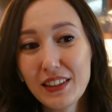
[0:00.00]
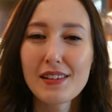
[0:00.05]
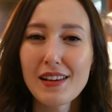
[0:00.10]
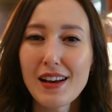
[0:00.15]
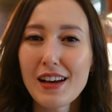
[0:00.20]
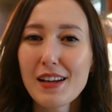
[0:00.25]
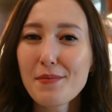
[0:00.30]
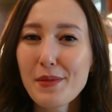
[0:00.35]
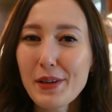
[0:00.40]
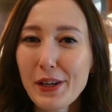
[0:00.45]

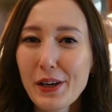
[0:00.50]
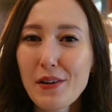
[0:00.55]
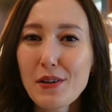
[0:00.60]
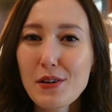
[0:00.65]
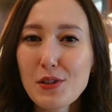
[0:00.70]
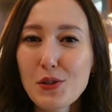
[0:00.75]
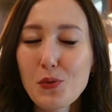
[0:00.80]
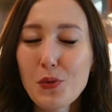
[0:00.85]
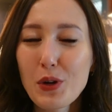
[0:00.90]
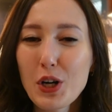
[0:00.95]
not
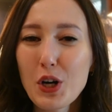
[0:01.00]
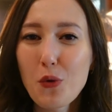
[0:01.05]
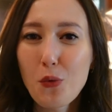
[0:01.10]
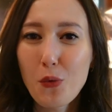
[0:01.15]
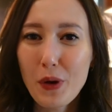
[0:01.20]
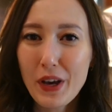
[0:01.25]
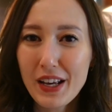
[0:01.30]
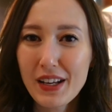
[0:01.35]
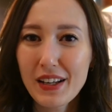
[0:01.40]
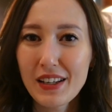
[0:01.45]
because we are
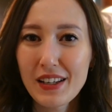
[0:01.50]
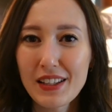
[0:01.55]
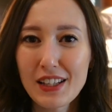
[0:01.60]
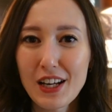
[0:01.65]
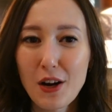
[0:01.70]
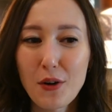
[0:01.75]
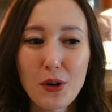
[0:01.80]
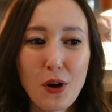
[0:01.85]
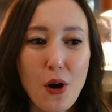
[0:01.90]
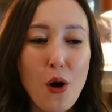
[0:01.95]
weak in
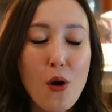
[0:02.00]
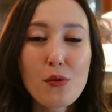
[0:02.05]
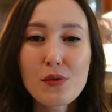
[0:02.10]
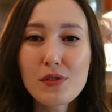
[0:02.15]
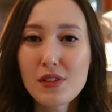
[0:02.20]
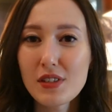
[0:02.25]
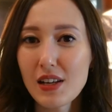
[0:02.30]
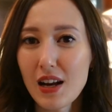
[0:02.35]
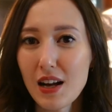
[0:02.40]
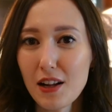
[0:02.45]
our own
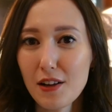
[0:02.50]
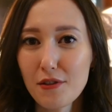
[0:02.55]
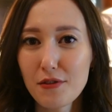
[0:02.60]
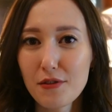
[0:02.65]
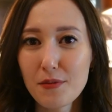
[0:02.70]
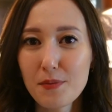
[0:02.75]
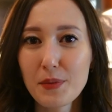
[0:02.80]
self,